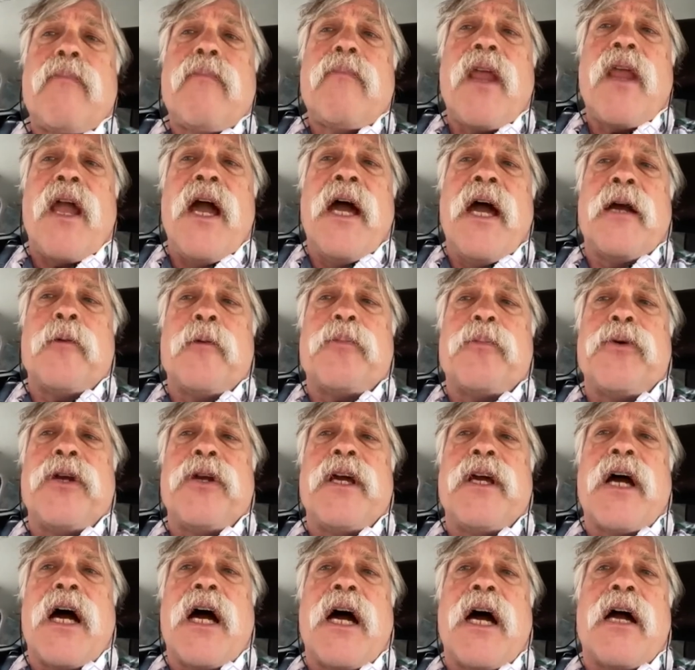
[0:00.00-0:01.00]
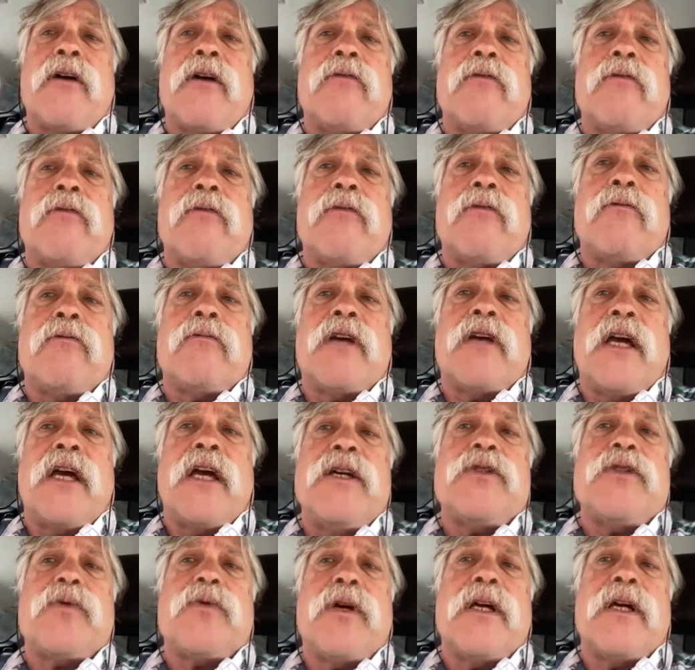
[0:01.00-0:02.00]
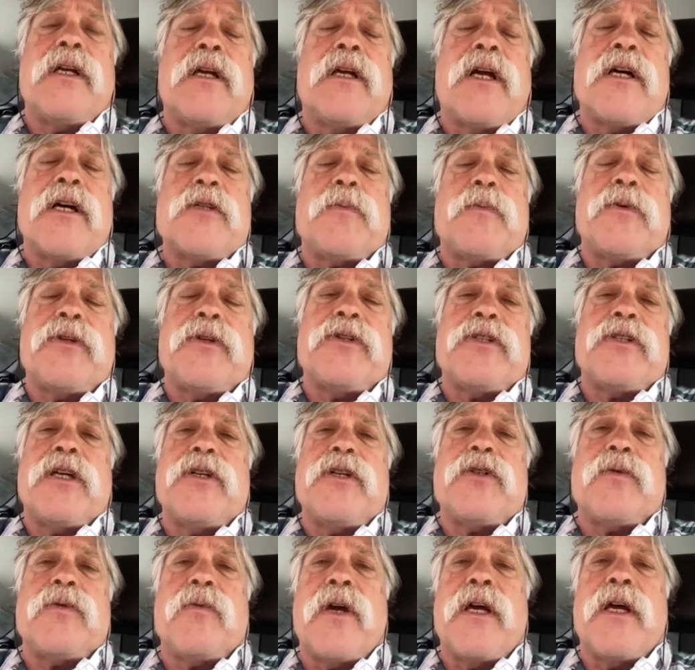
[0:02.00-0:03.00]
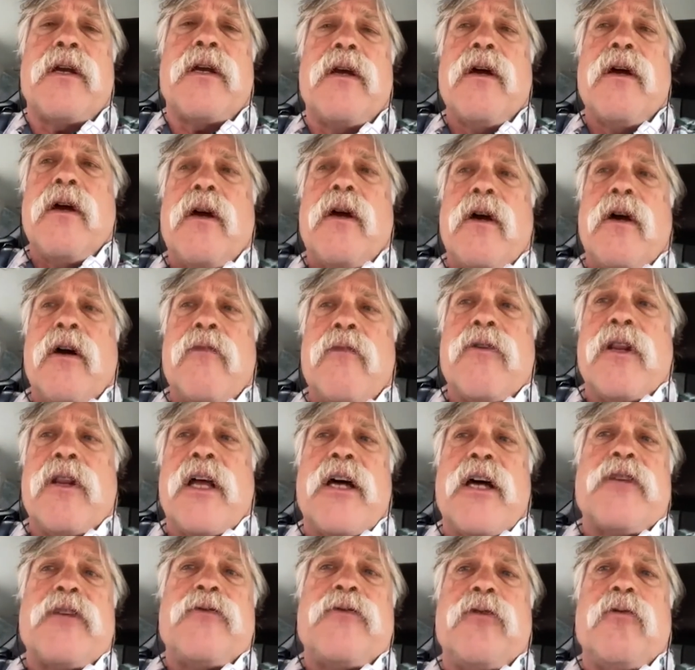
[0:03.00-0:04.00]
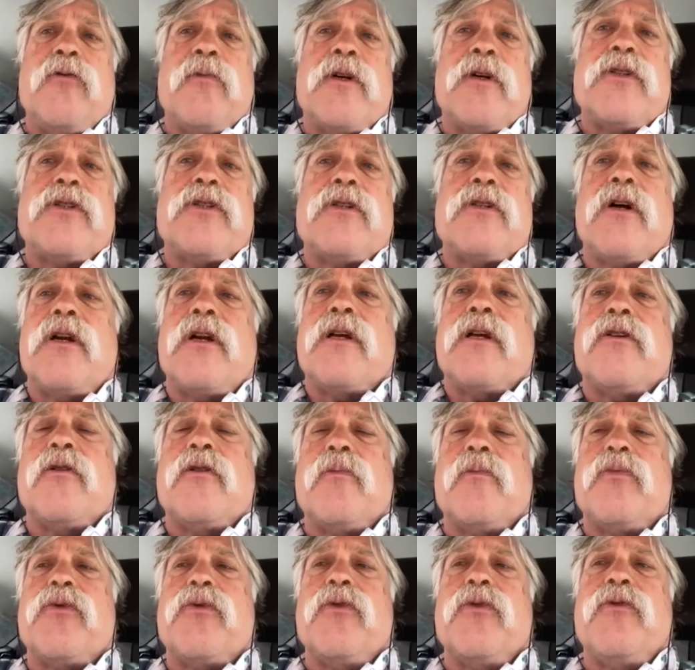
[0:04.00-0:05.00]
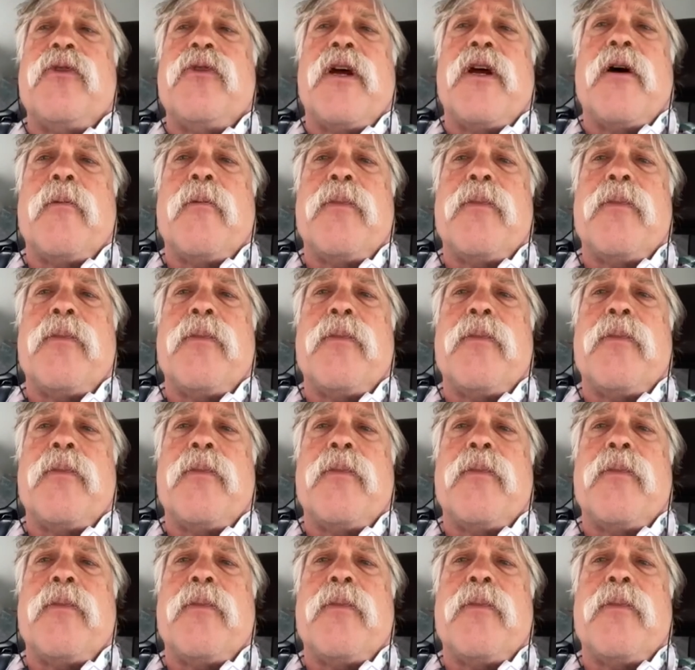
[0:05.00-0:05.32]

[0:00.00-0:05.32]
had a pretty high case rate and hospitalization rate over the last few months, starting to improve now.